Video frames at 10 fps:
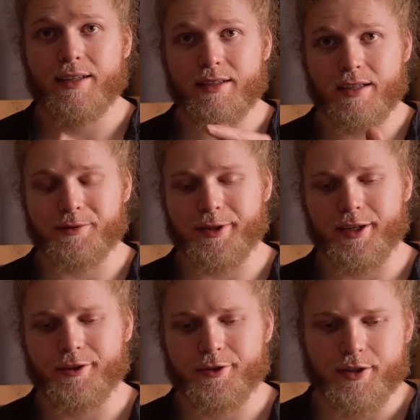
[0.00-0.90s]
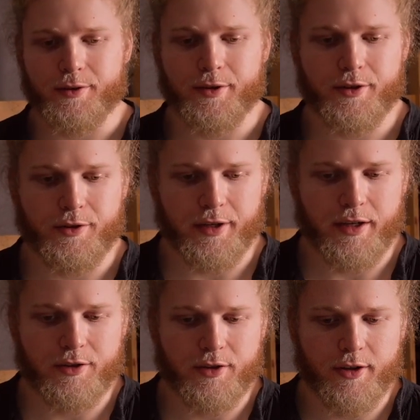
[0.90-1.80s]
This is really interesting what they're doing
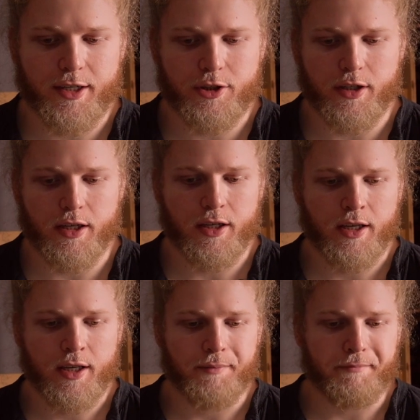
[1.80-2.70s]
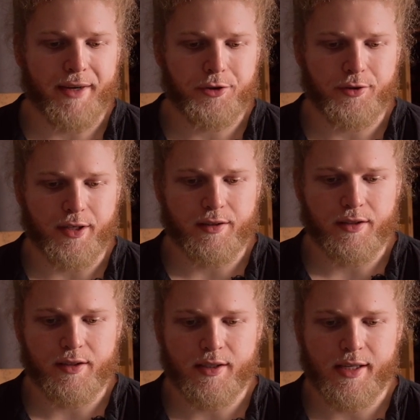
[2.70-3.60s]
here. So they're actually measuring
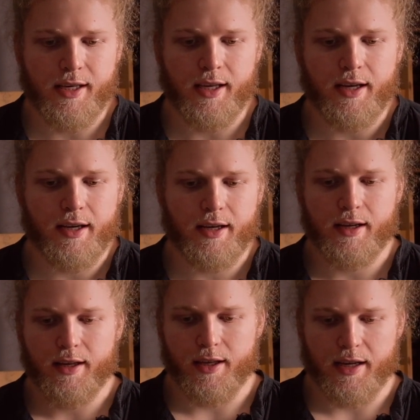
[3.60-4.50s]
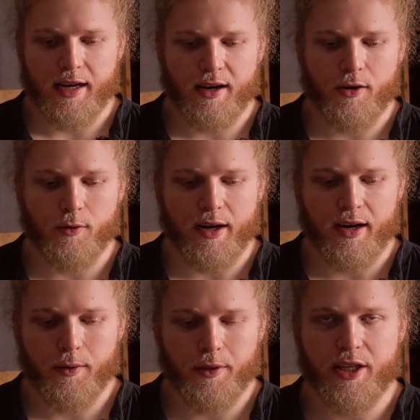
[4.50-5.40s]
to see how,
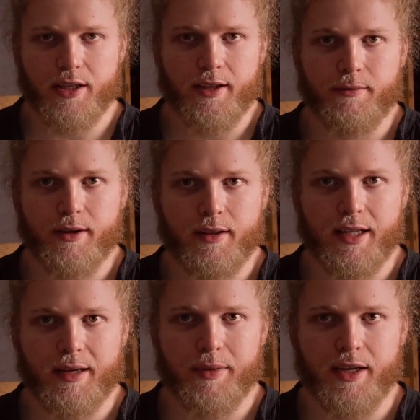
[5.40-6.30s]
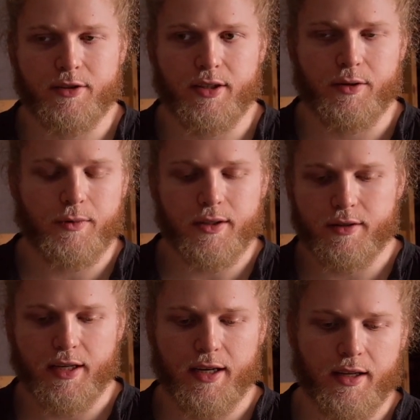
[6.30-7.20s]
how thin they've gotten that paint. So they want
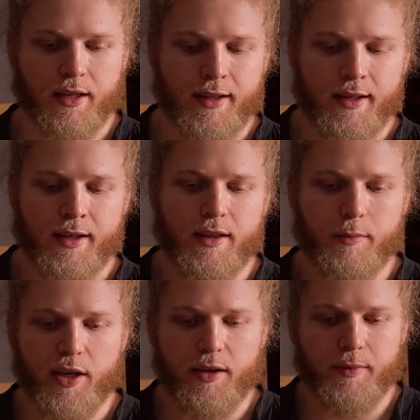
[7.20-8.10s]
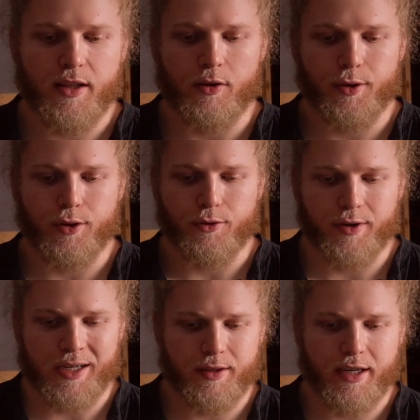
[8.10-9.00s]
to get the pigment and the oil
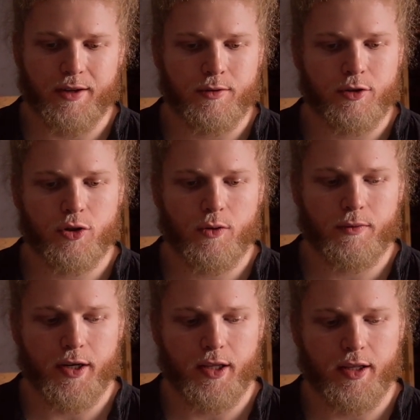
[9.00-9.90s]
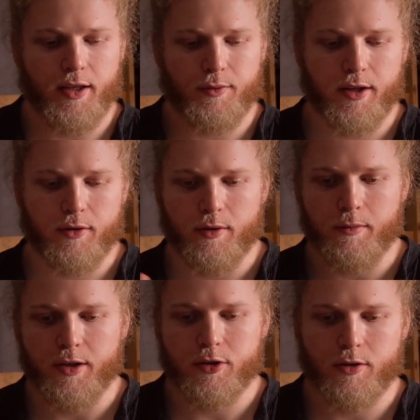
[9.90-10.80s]
ground down so finely. They run it through the
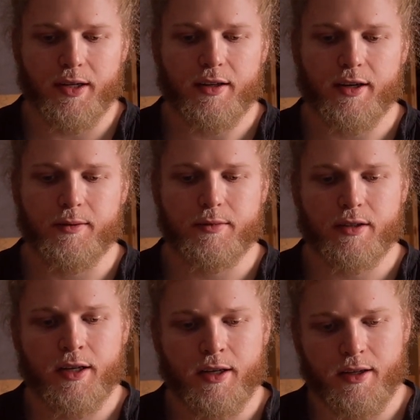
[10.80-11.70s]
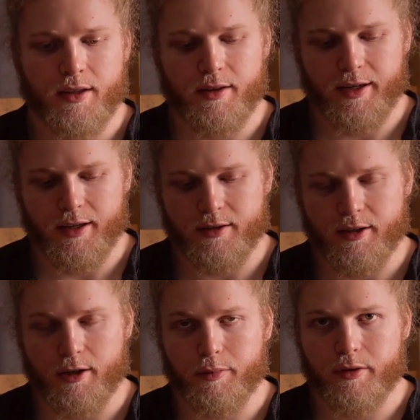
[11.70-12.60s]
mill so many times that it ends
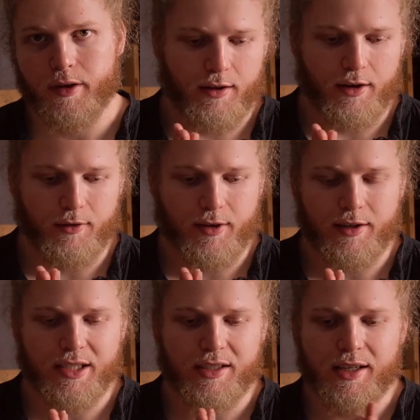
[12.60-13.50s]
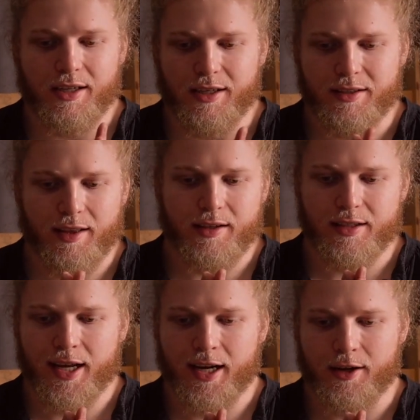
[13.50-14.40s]
up, you know, as thin as, thin as
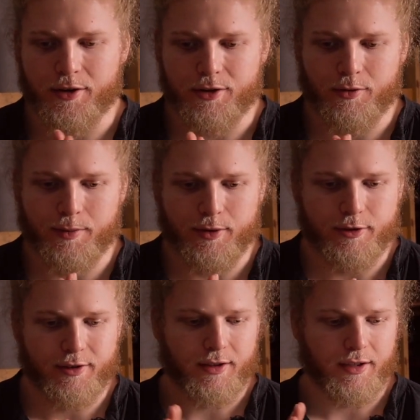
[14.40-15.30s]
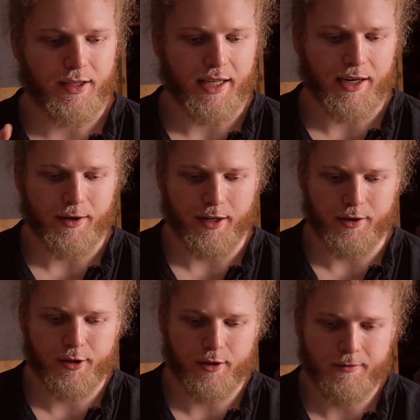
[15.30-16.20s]
hairs almost, in that range.